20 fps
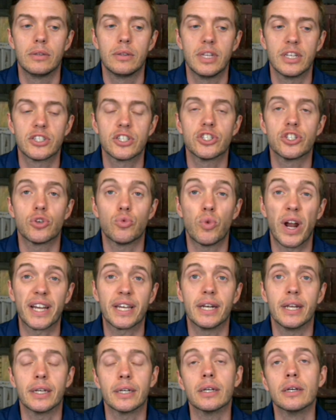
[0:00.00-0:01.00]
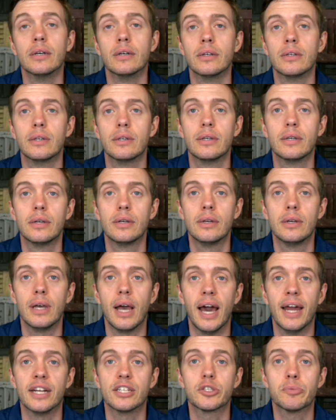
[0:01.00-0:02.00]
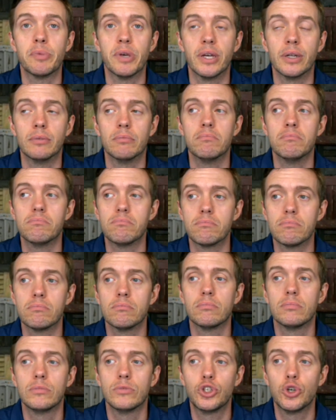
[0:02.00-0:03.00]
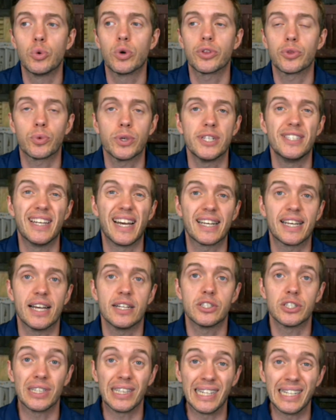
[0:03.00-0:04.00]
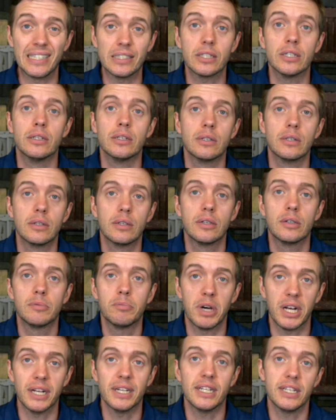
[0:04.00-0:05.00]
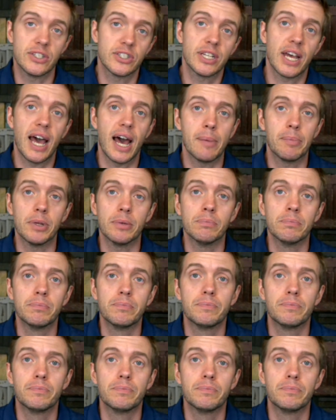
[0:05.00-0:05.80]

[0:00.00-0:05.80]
This is a reckoning. And it's been 2 or 3 decades late, but it needs to happen.